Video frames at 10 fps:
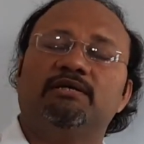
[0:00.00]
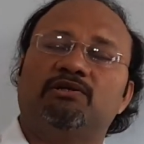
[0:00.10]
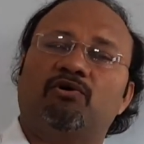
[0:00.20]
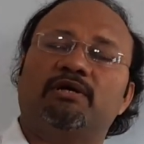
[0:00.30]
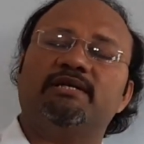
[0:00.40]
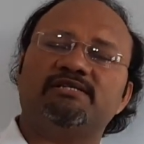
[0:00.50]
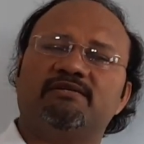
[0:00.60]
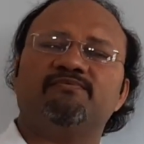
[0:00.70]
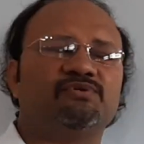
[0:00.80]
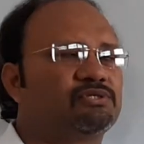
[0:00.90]
the
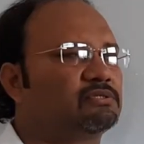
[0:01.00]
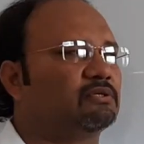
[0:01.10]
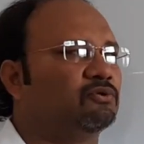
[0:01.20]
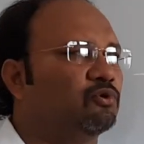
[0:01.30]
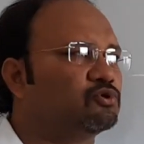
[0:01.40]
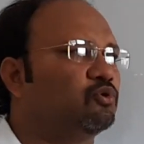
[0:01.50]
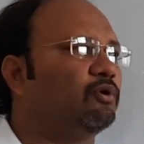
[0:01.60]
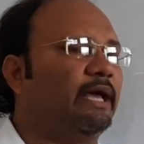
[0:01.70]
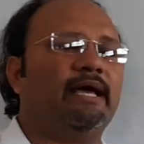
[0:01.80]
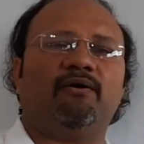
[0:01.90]
organisms, those who
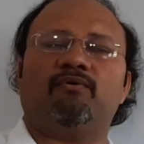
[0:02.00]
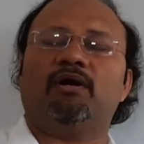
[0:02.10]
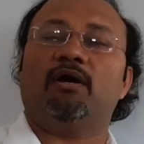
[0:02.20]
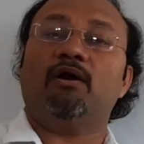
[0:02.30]
have